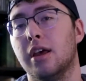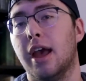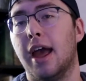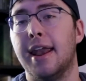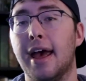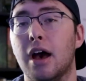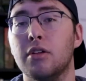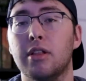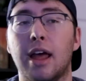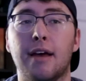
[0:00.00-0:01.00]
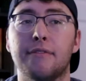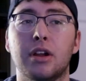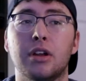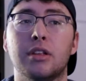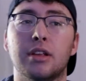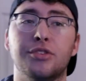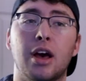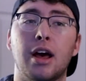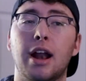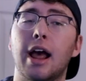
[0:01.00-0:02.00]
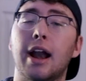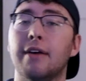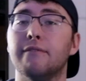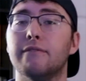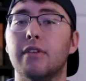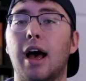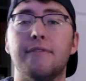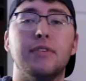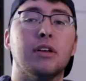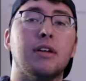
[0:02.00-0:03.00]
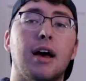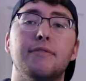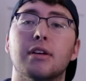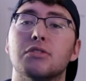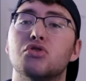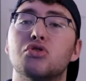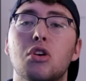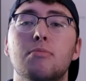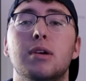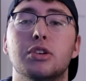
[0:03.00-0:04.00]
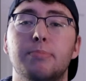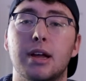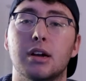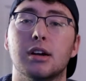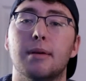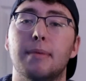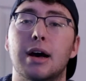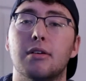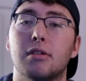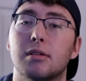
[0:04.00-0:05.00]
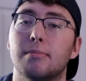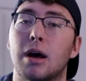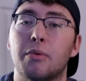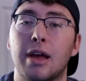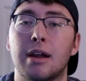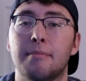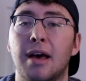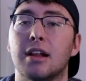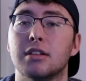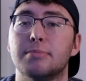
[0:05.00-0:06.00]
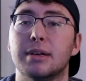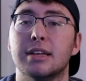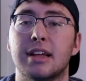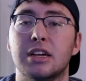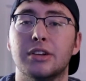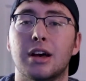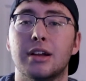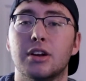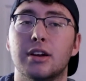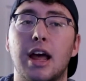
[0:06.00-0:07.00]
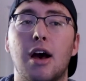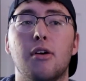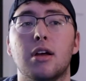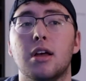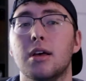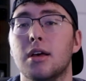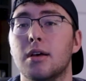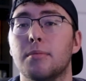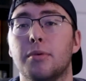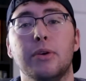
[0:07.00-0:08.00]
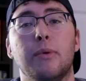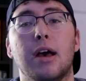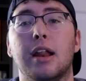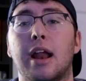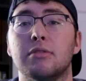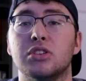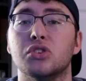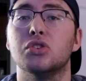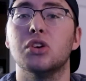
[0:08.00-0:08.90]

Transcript: And now that I finished the shot, and I felt so much better about my weight and balance, because that shot turned out pretty well, and I was just